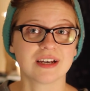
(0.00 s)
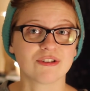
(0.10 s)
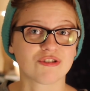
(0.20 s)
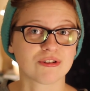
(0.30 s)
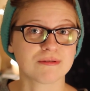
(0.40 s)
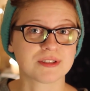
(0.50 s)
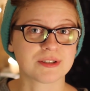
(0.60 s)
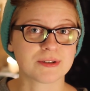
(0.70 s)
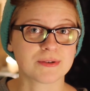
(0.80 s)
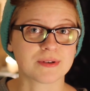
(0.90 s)
it shows
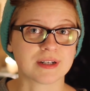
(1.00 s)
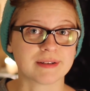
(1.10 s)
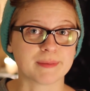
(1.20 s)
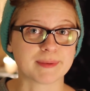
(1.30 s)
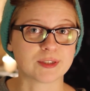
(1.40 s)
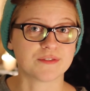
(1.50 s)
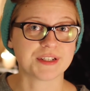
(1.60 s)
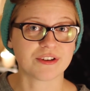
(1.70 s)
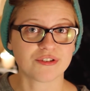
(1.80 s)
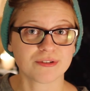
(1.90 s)
you a bunch of
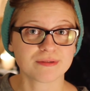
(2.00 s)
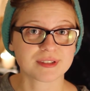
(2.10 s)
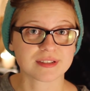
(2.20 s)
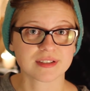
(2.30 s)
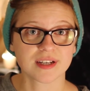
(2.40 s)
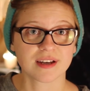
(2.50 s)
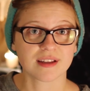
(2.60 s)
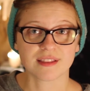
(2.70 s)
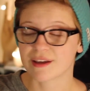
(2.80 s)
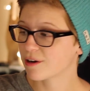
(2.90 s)
issues
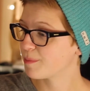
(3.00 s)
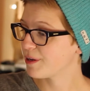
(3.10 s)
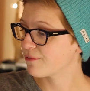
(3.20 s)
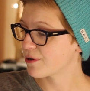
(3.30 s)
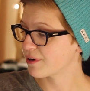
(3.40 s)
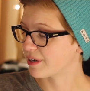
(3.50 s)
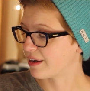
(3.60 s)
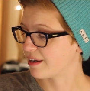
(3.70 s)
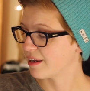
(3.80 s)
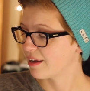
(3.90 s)
that are being voted
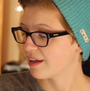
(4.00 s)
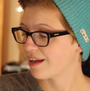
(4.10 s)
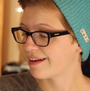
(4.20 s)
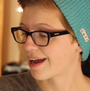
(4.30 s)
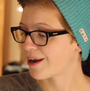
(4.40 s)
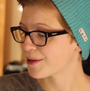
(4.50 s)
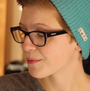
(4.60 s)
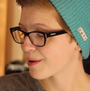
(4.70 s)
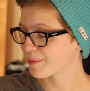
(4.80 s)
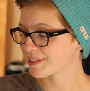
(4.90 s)
on and how your
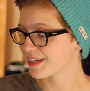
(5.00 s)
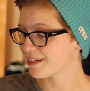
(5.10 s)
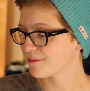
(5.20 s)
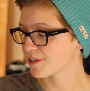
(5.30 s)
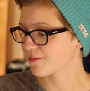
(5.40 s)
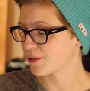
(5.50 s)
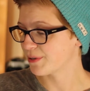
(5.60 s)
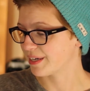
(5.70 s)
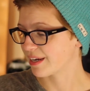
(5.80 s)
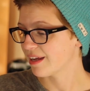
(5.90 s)
representatives are
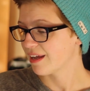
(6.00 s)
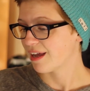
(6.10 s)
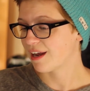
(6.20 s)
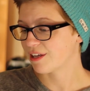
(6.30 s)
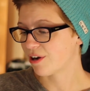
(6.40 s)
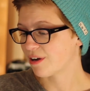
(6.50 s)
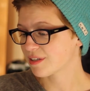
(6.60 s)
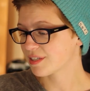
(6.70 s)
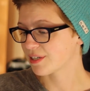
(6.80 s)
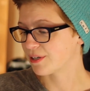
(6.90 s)
voting. And it
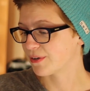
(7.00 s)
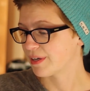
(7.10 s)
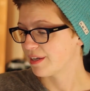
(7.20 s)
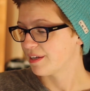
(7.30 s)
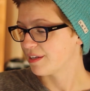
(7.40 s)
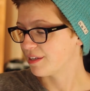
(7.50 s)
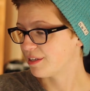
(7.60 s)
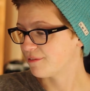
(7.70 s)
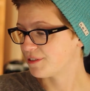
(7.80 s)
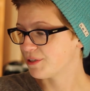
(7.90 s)
also
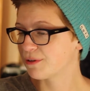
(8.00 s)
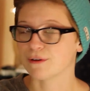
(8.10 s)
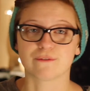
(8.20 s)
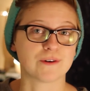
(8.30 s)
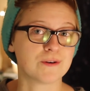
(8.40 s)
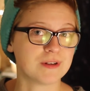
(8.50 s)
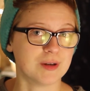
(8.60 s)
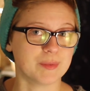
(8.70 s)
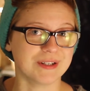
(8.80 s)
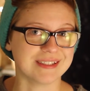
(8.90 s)
gives you their phone
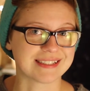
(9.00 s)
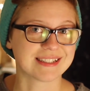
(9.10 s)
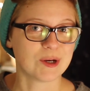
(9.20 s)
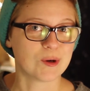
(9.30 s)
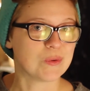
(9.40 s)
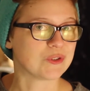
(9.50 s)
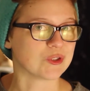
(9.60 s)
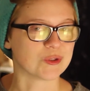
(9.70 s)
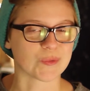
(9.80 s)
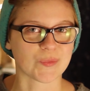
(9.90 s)
numbers, which
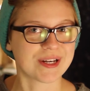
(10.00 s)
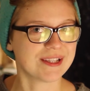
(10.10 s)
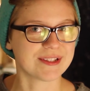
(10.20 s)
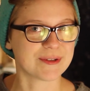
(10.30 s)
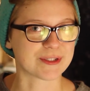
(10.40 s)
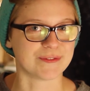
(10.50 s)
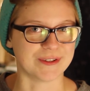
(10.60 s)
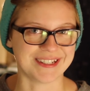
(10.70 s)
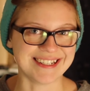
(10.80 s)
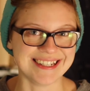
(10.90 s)
is really
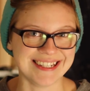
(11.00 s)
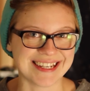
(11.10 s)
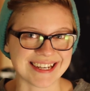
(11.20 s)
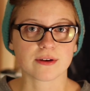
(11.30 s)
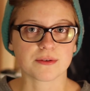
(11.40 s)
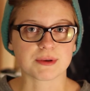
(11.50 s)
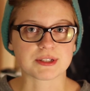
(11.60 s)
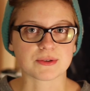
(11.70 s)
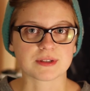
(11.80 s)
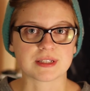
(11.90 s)
useful. Another good
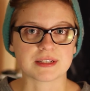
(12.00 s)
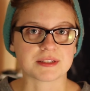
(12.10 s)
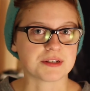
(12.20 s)
resource is